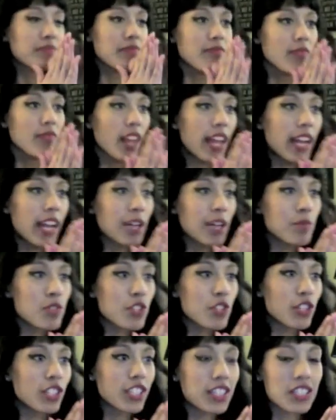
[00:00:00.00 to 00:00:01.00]
And I'm
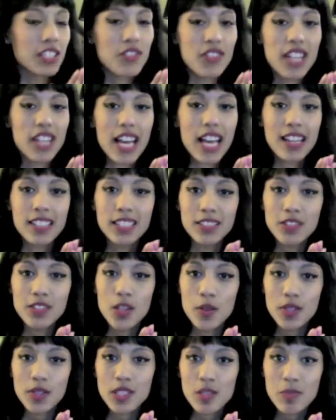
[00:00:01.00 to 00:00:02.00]
sure that this finale is
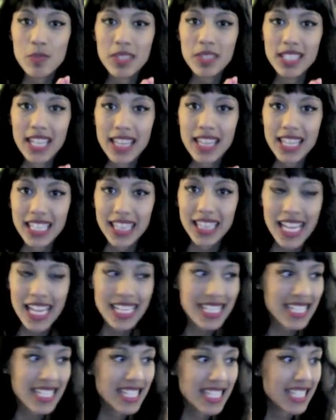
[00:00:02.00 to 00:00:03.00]
going to be nothing
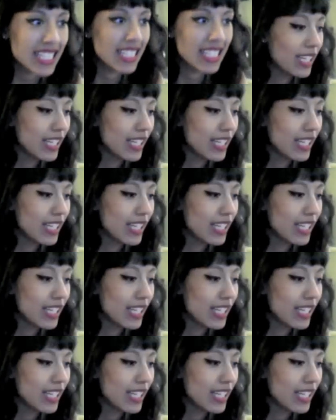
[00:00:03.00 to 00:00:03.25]
less.